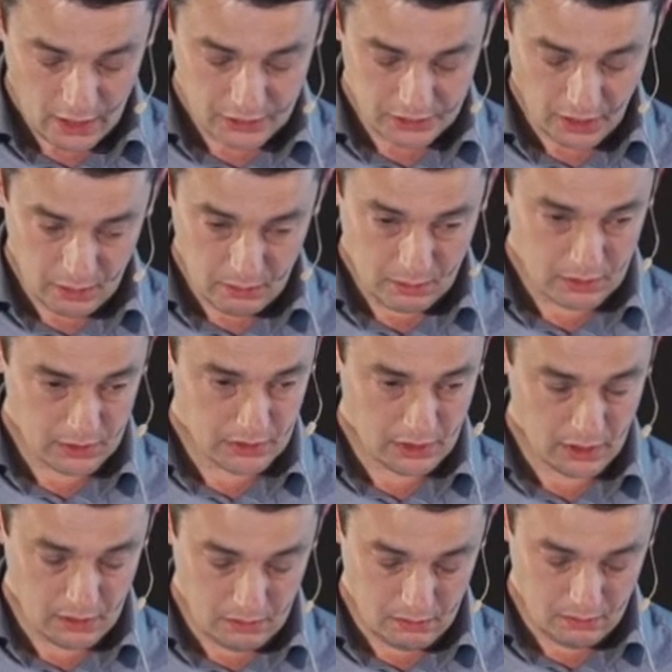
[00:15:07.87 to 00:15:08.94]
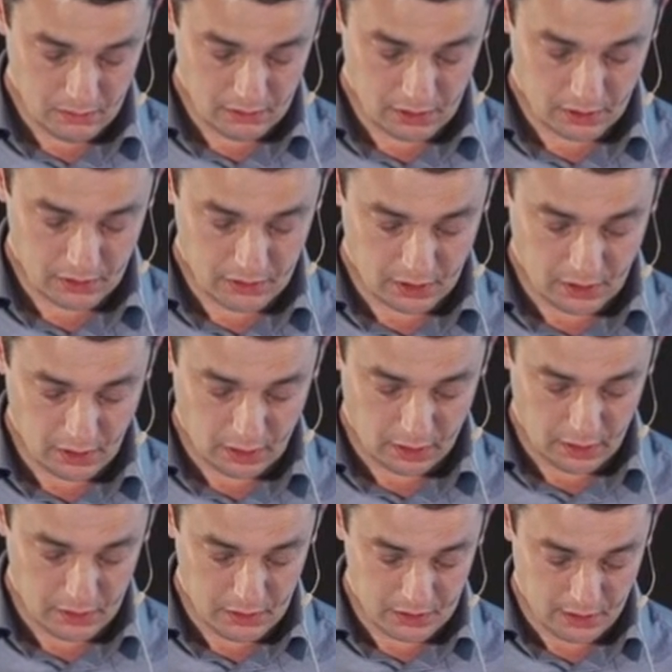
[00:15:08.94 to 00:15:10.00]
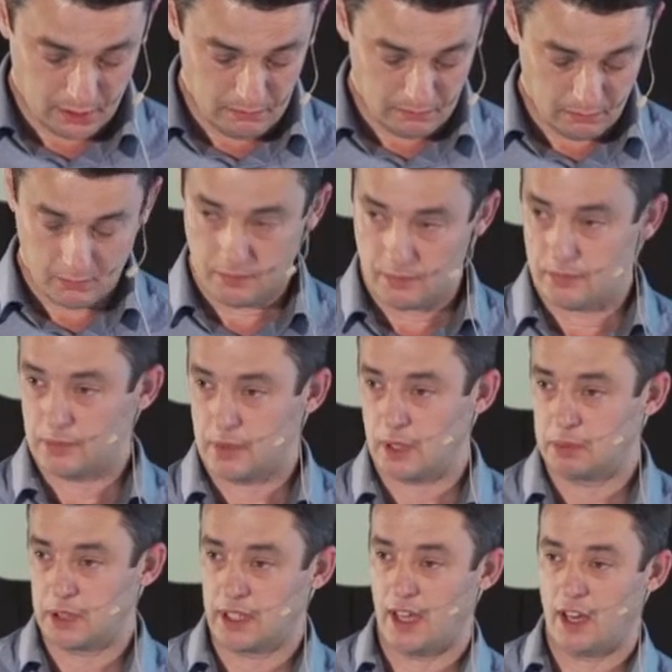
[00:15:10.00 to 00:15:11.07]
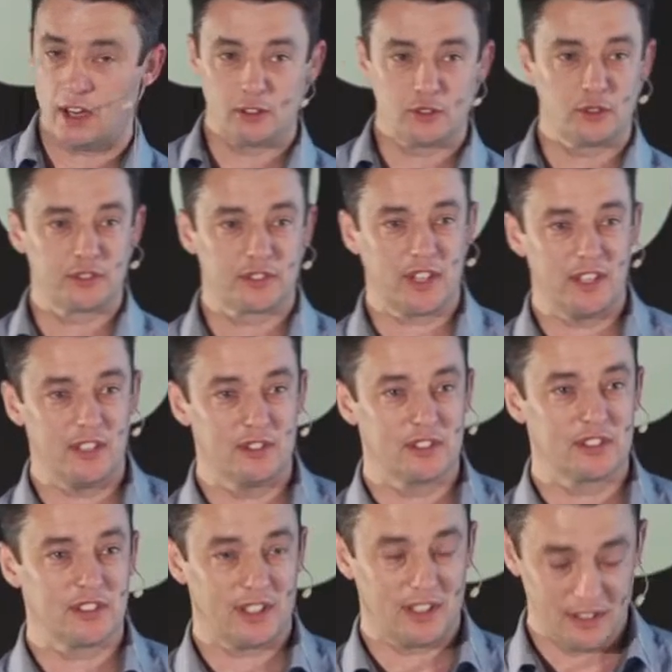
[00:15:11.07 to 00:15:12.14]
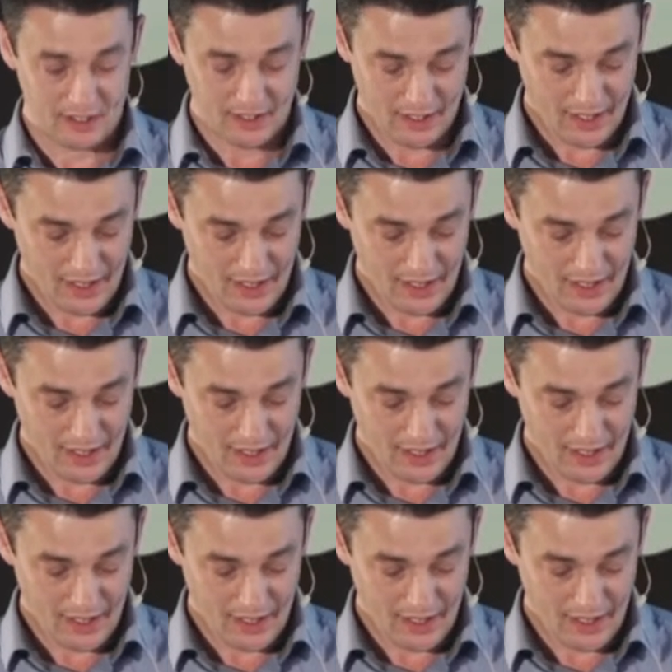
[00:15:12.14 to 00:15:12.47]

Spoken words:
So to conclude, because I'm going to get hugged off stage in a second.